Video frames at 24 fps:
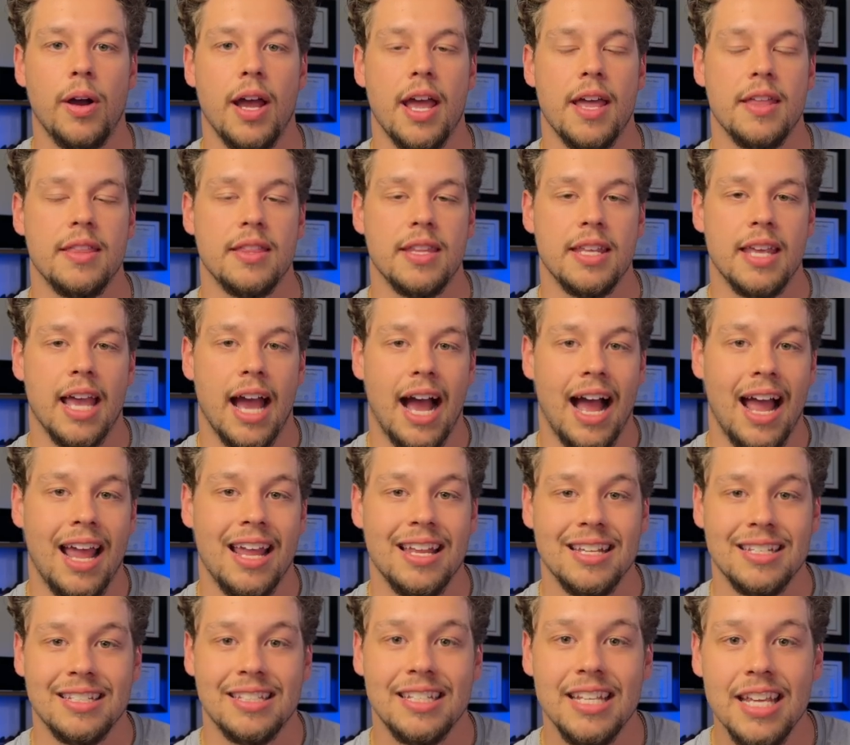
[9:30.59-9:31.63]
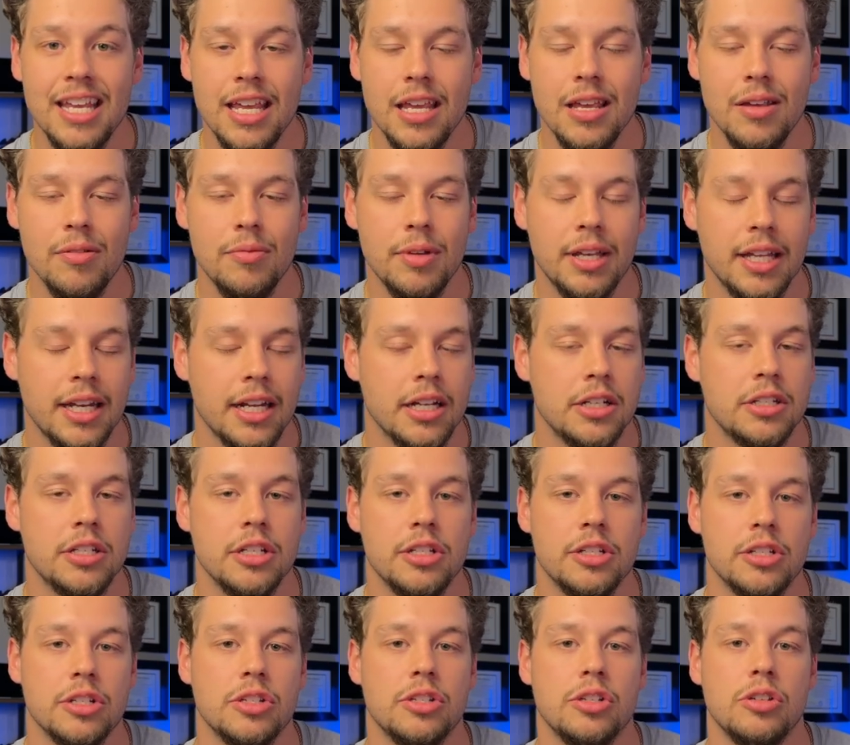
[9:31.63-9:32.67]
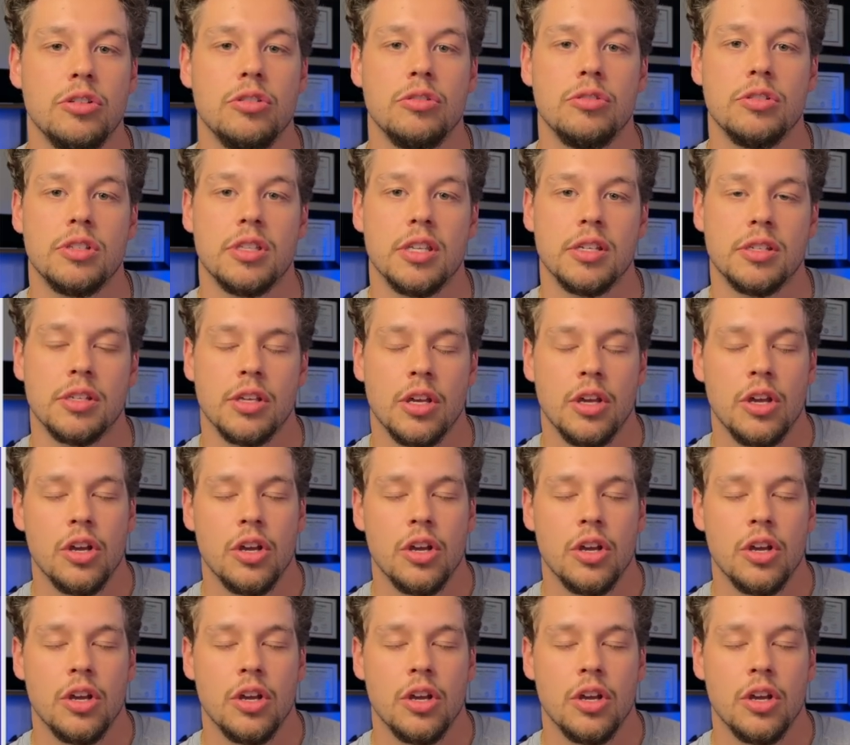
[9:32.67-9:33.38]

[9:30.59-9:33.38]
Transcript: and the ID, we can actually just use this